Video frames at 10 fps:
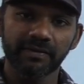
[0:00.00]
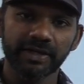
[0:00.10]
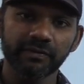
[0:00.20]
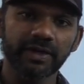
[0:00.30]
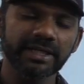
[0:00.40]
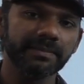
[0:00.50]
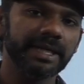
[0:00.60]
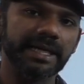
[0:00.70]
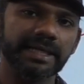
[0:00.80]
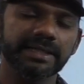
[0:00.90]
When you find a
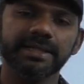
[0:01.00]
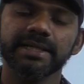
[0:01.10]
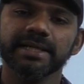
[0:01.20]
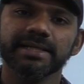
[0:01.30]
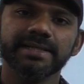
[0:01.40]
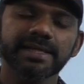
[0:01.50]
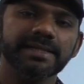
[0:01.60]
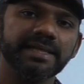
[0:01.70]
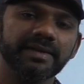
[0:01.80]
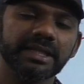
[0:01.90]
blank,
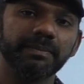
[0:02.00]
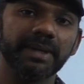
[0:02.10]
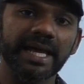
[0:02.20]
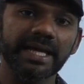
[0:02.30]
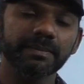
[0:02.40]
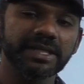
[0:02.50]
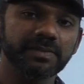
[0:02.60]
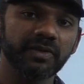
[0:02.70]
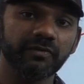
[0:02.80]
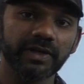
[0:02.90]
just see whether the blank
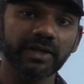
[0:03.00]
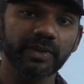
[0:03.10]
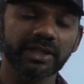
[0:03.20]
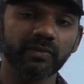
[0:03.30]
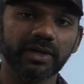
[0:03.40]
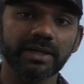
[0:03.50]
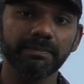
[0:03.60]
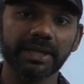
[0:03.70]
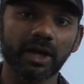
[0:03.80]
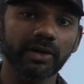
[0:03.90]
must be filled with a
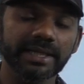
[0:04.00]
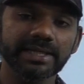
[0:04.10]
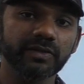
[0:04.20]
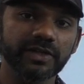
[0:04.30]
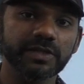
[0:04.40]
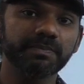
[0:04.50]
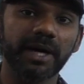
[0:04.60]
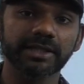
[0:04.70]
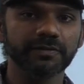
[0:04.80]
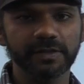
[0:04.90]
word belonging to which
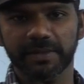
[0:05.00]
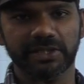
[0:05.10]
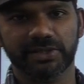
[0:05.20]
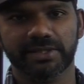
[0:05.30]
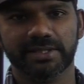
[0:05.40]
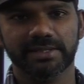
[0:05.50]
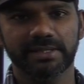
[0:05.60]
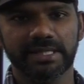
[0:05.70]
part of speech.